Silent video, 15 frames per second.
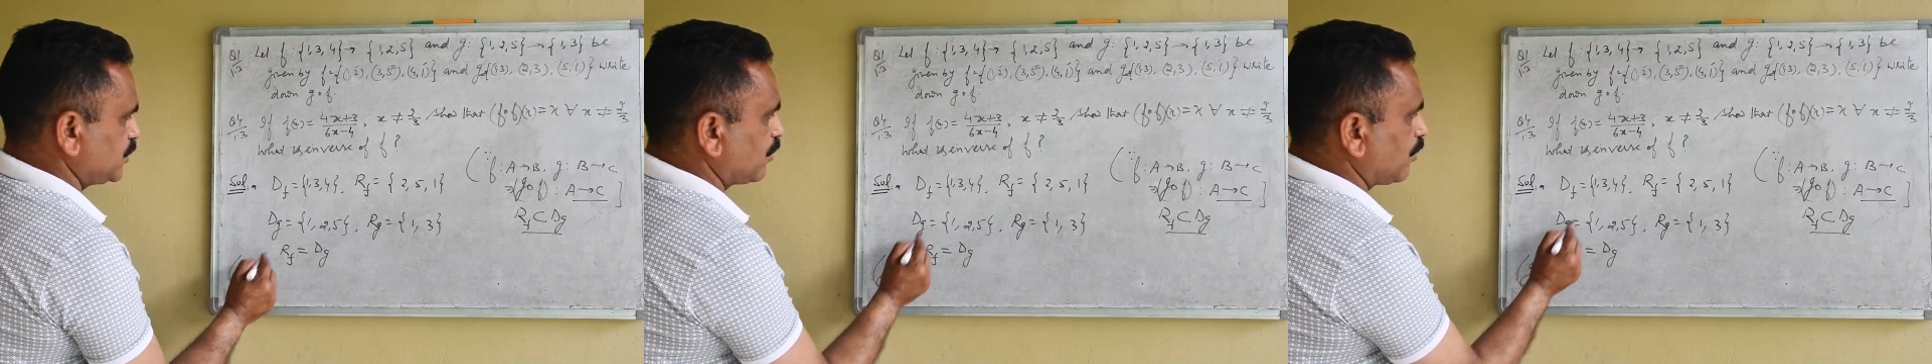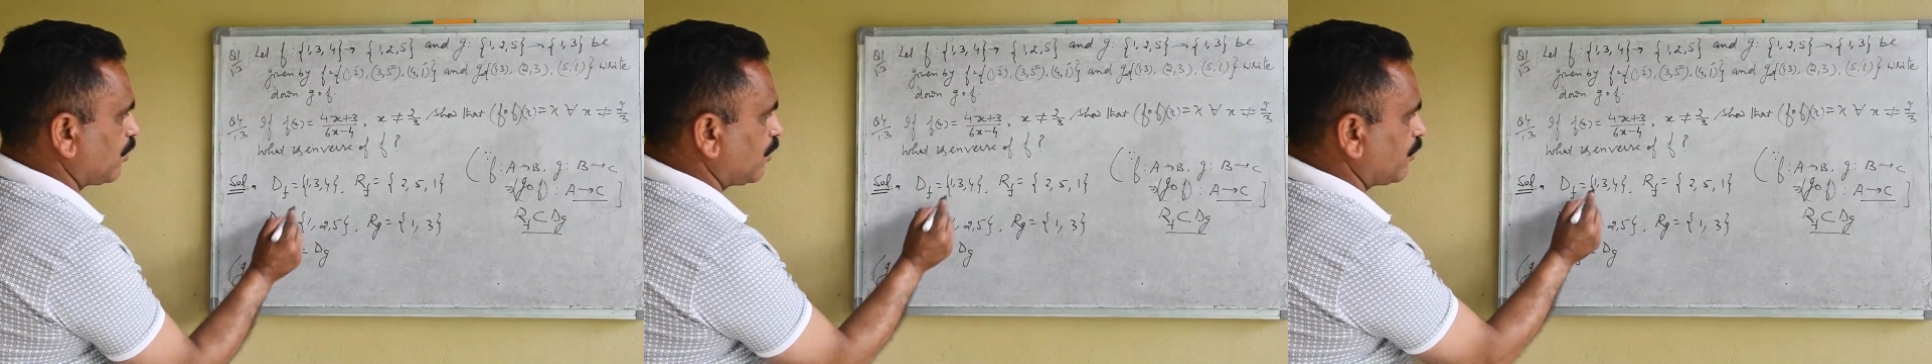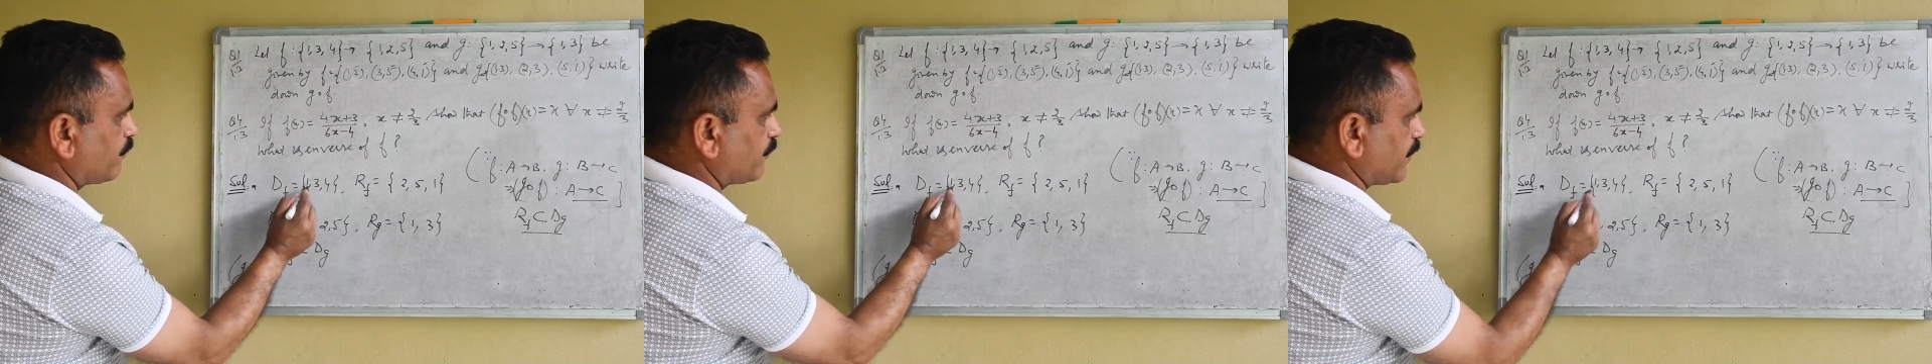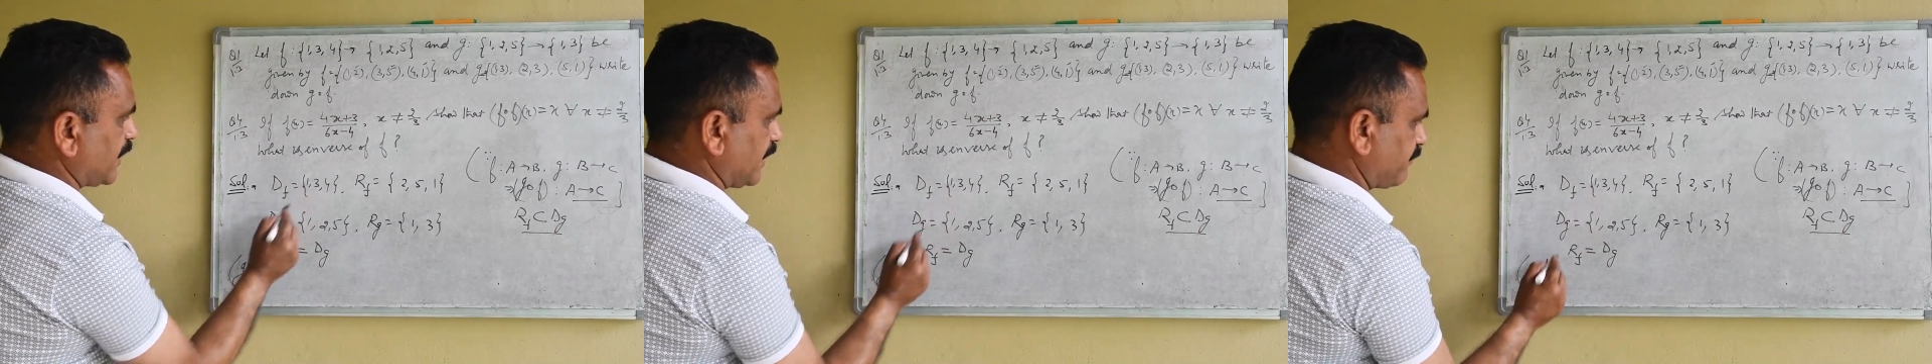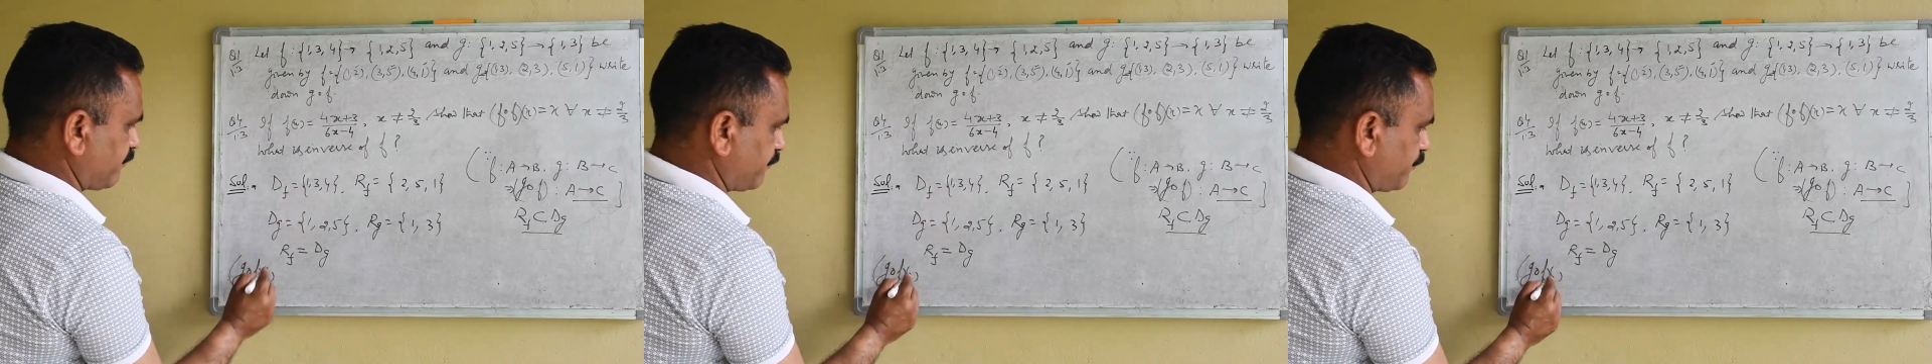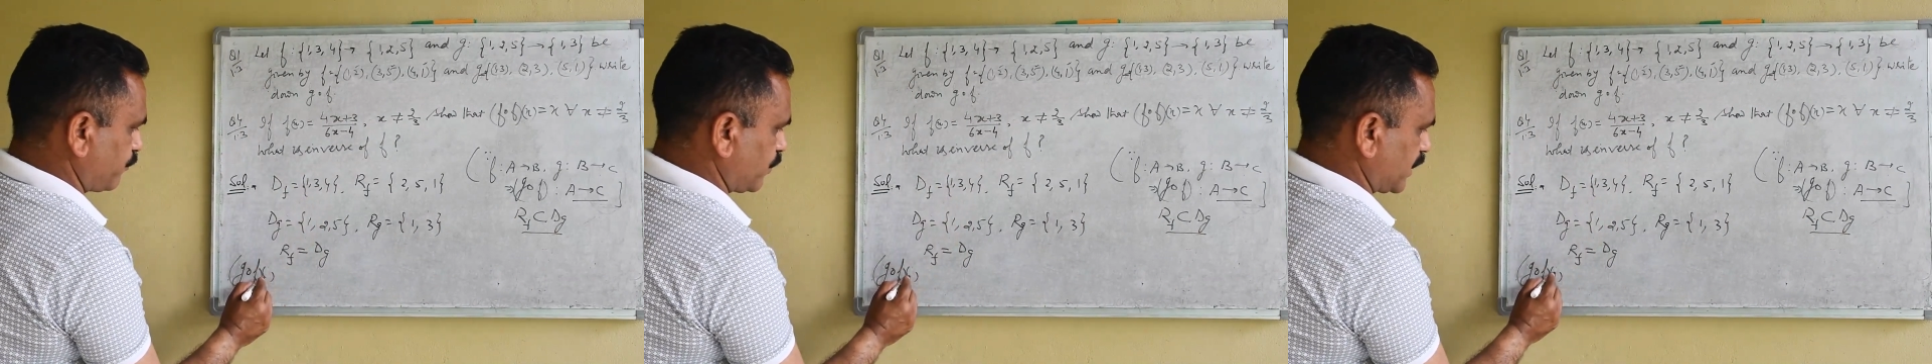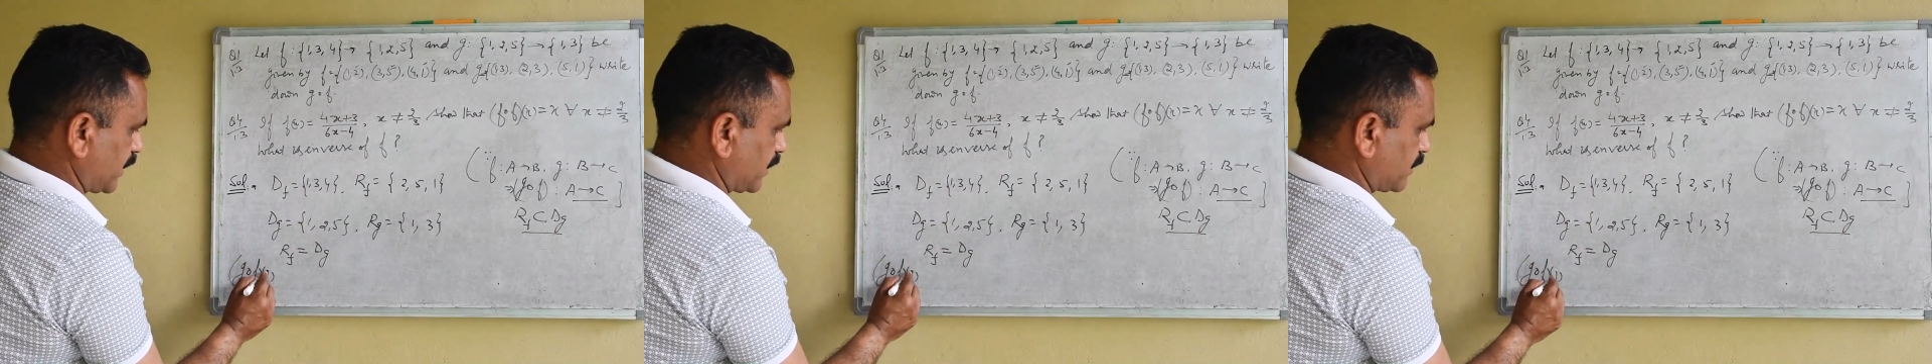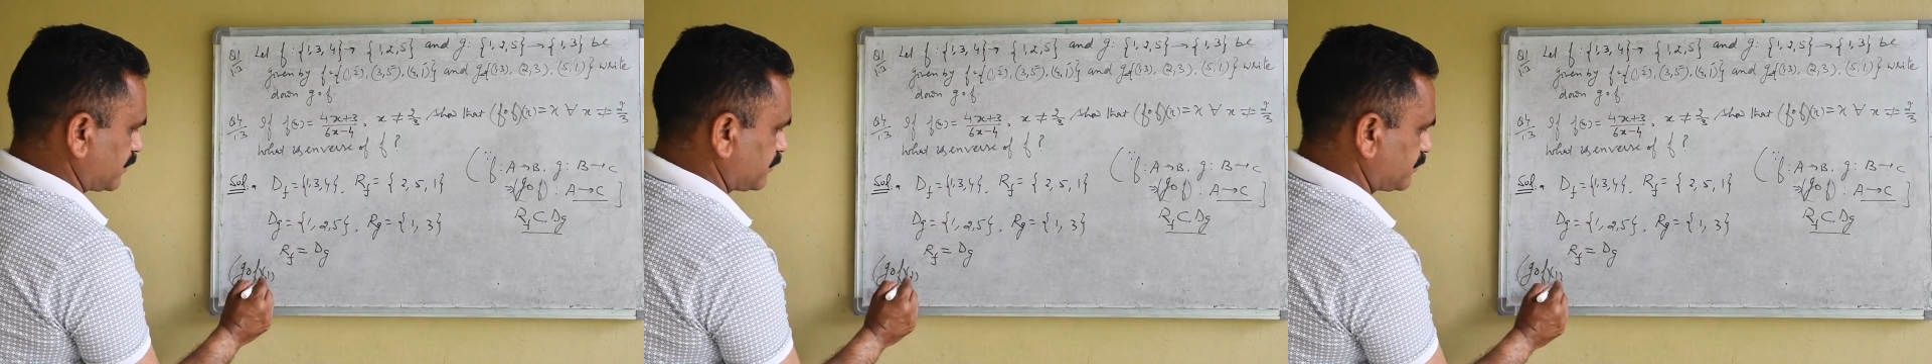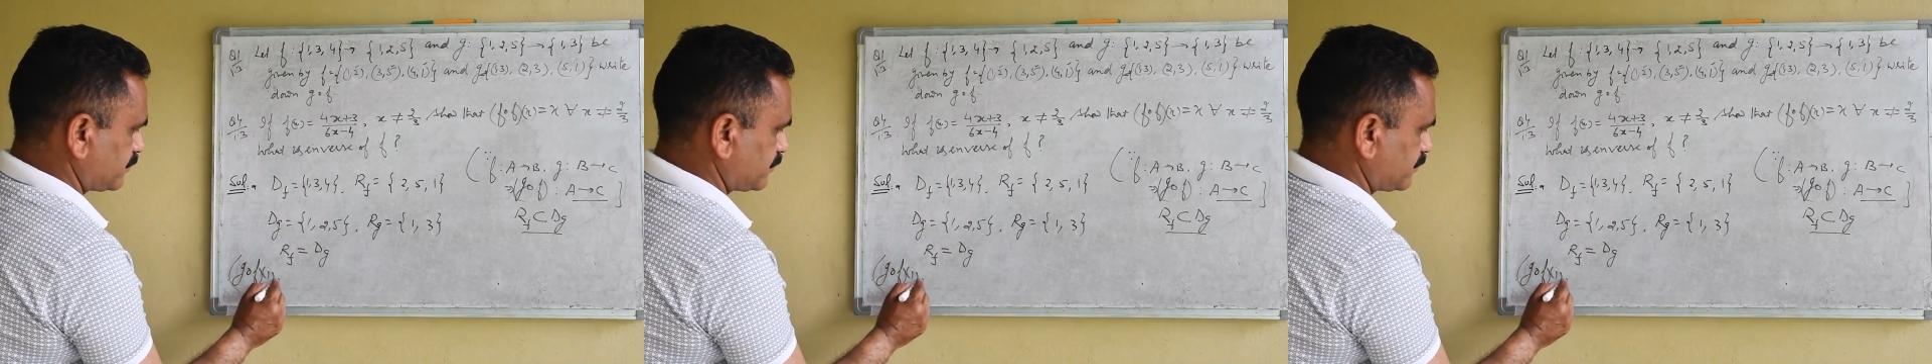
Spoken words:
of F1.